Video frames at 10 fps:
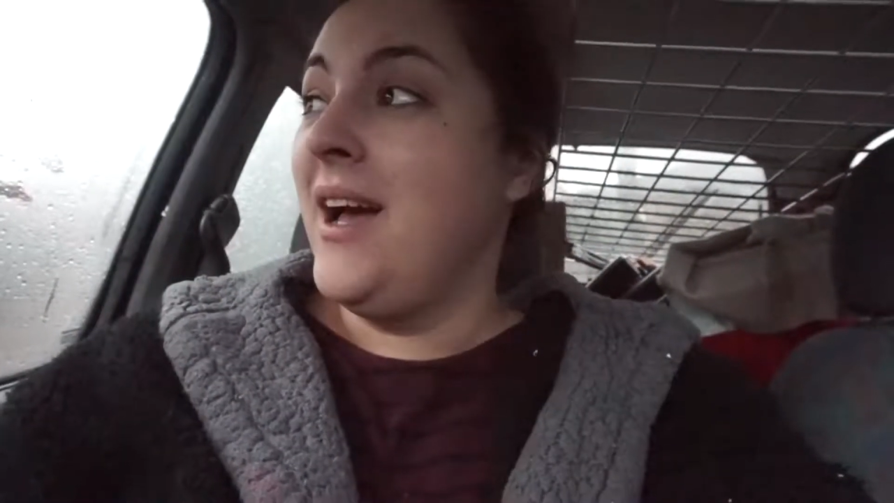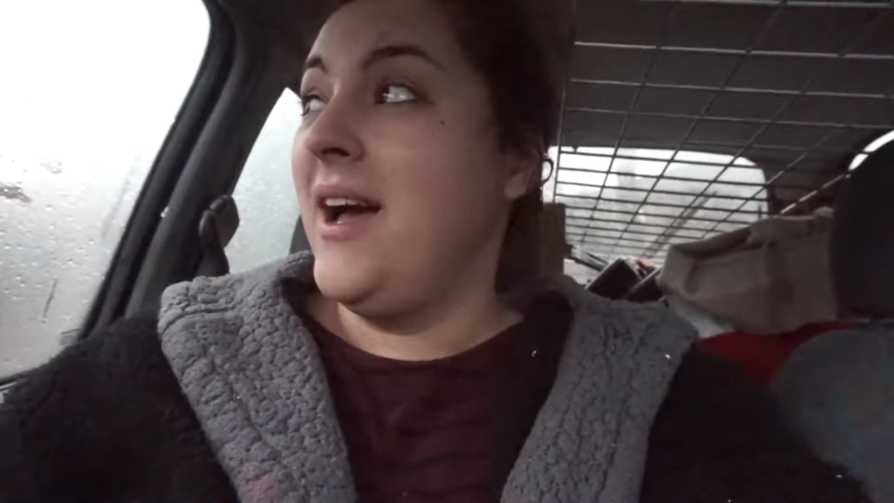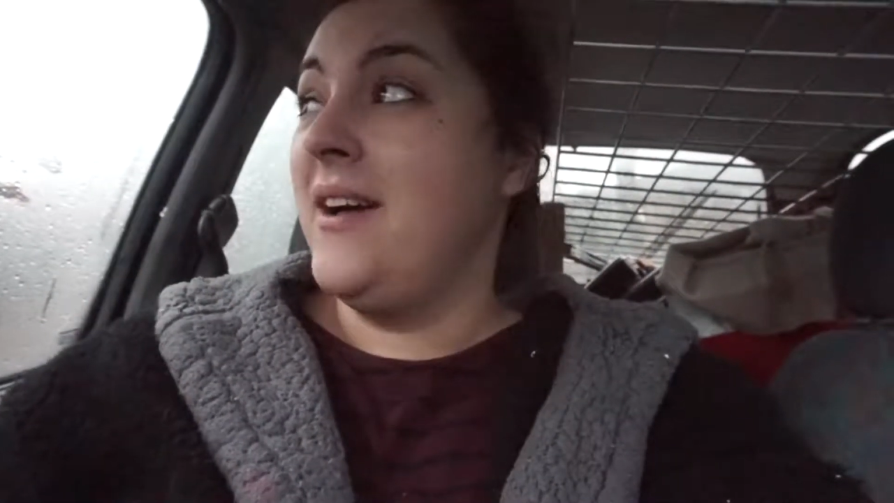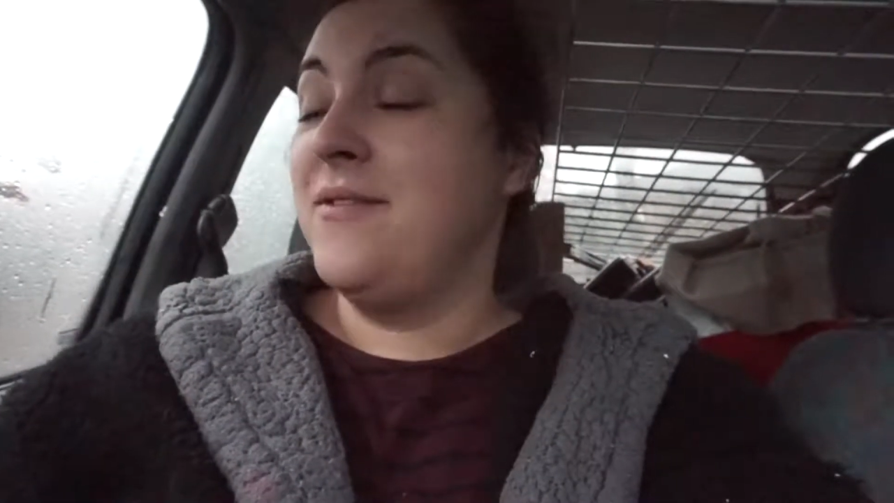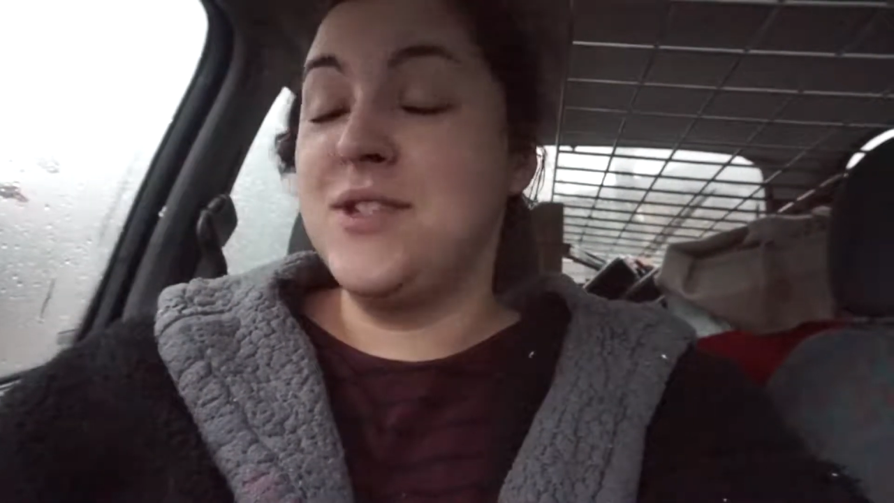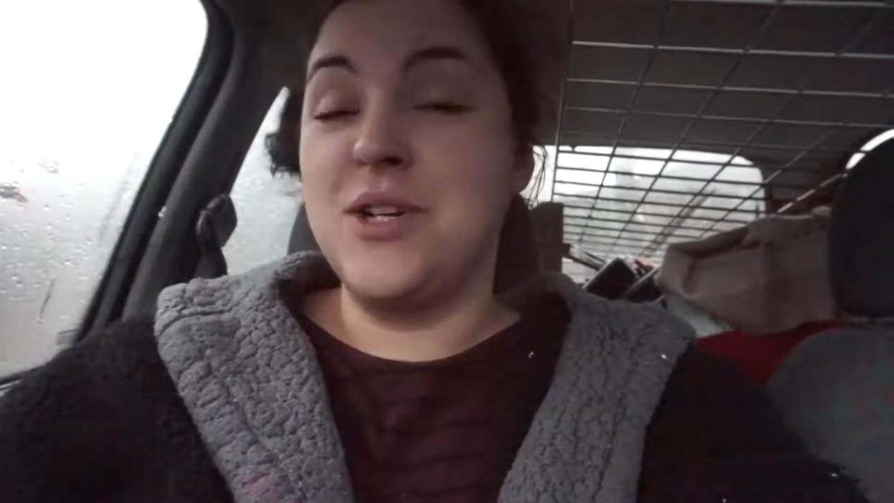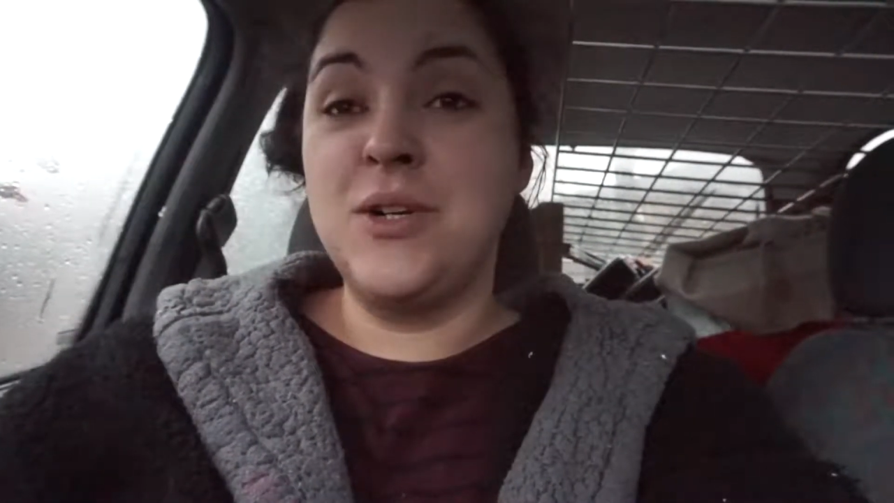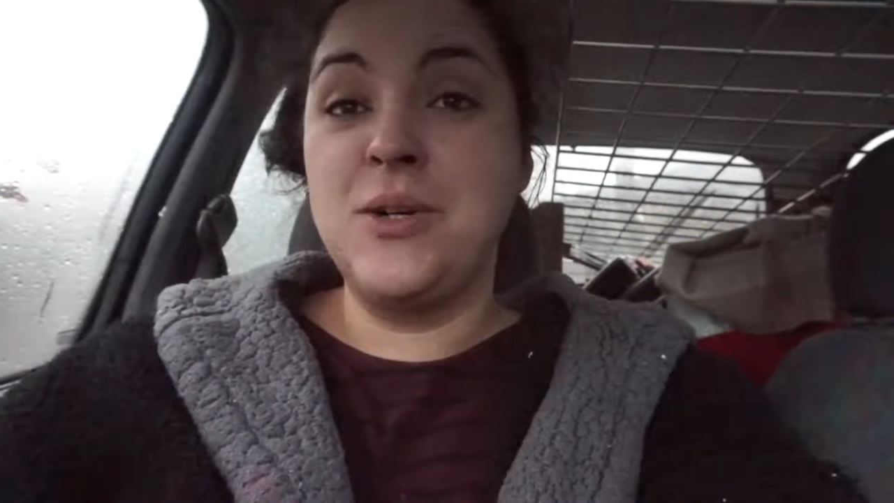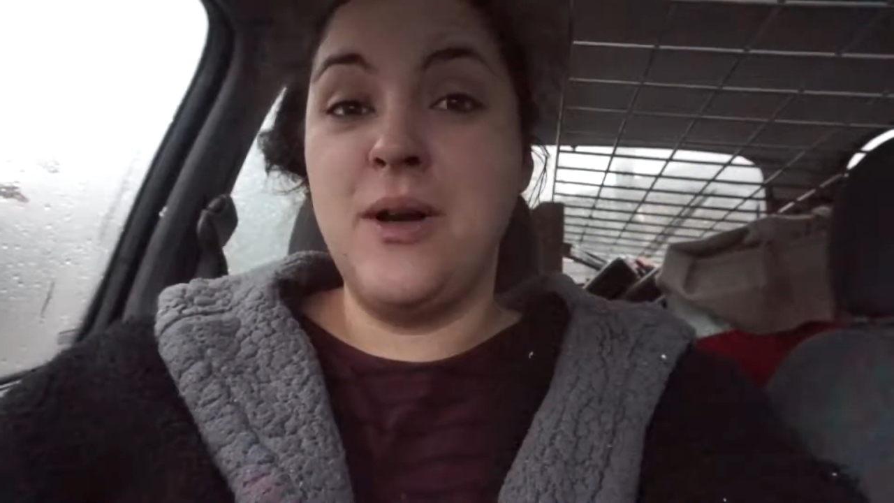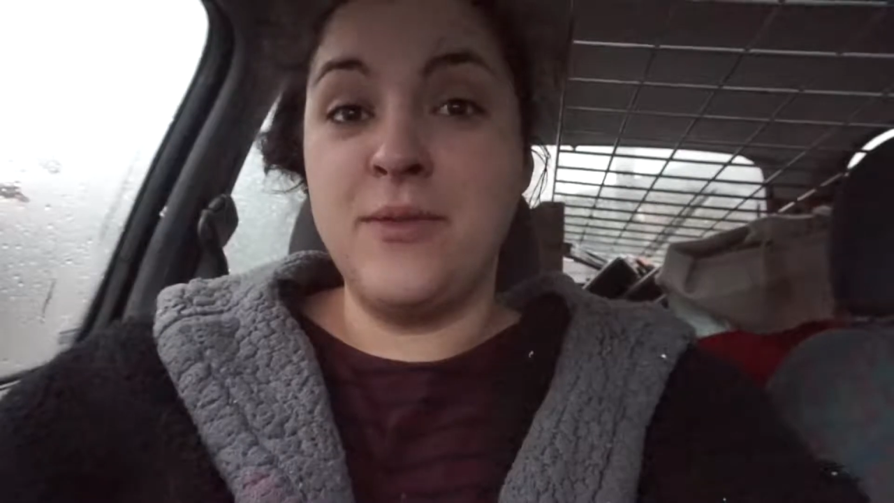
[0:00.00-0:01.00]
I've got,
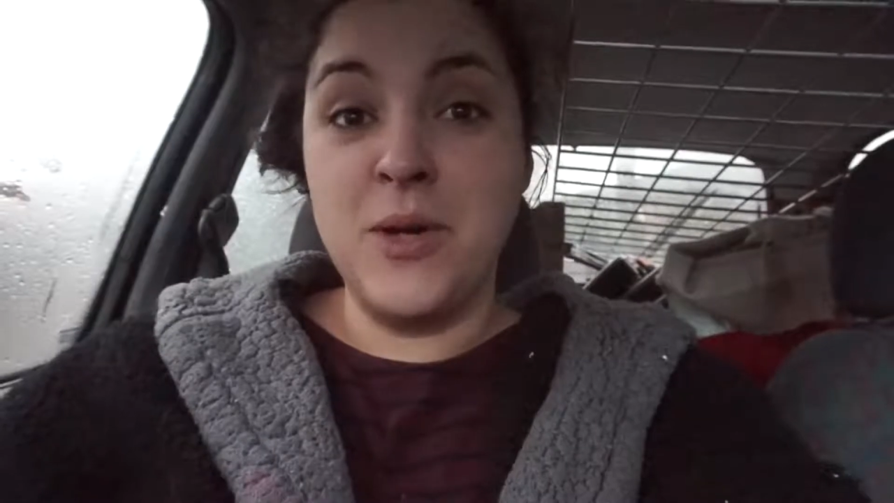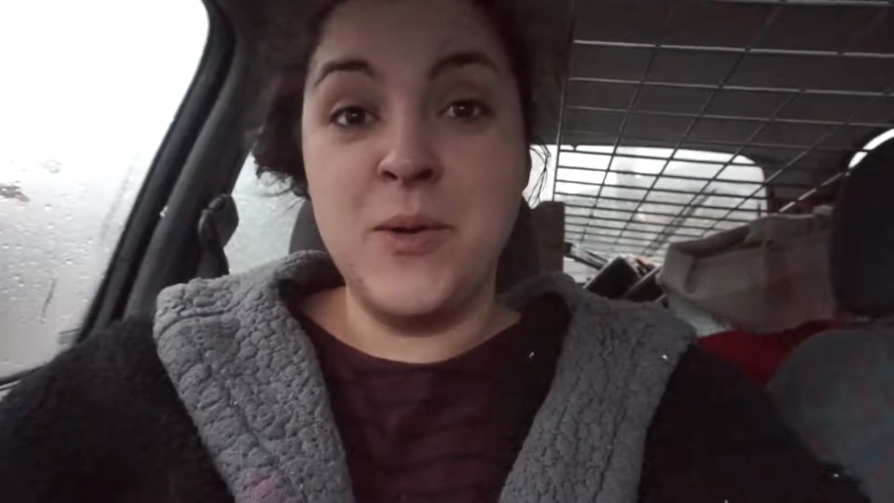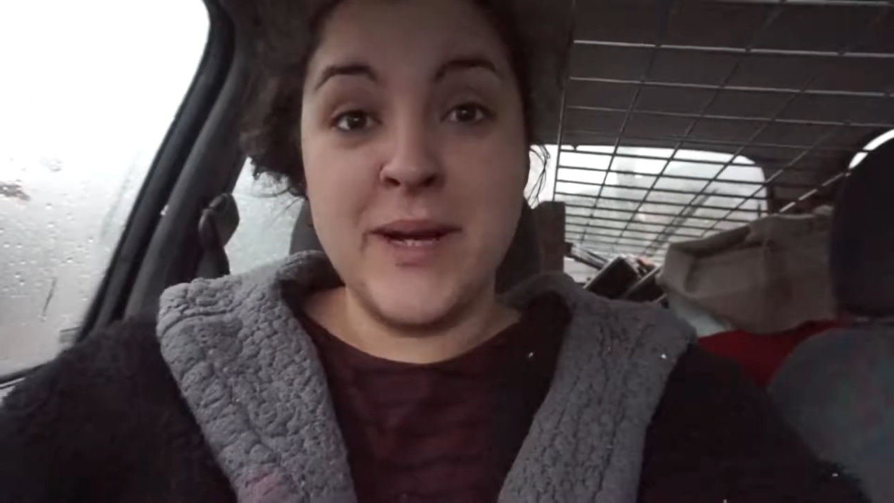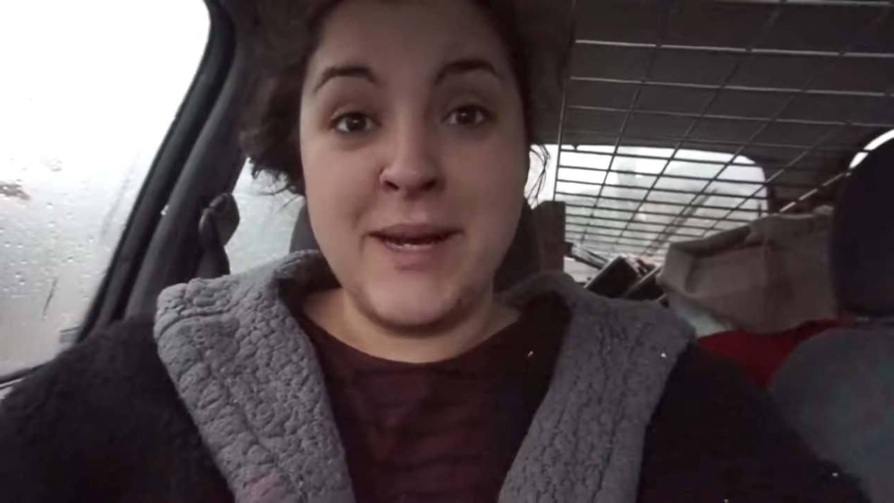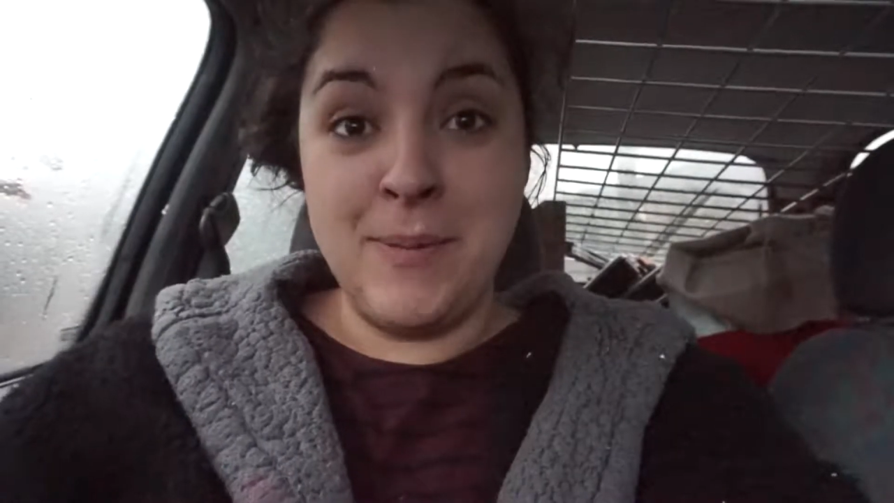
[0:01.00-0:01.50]
I've got to quickly